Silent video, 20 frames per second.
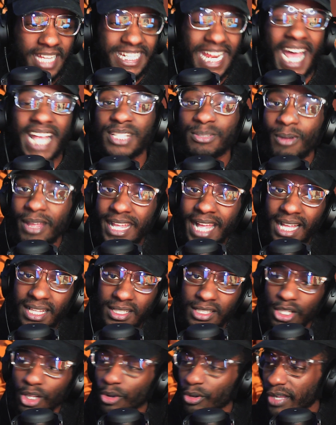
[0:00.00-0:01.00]
That's why he got the
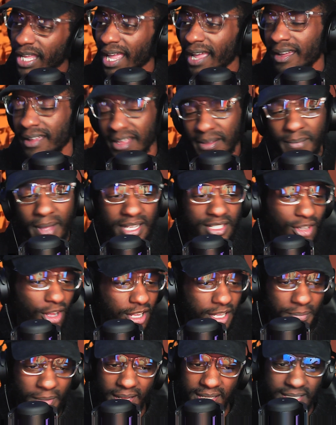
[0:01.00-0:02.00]
little cat. It makes all.
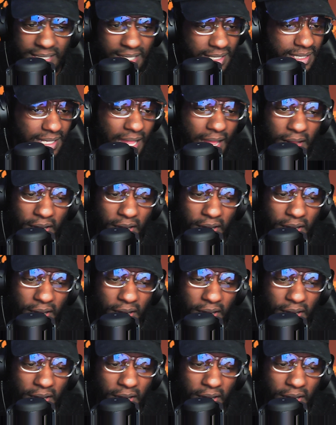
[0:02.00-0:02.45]
It makes sense now.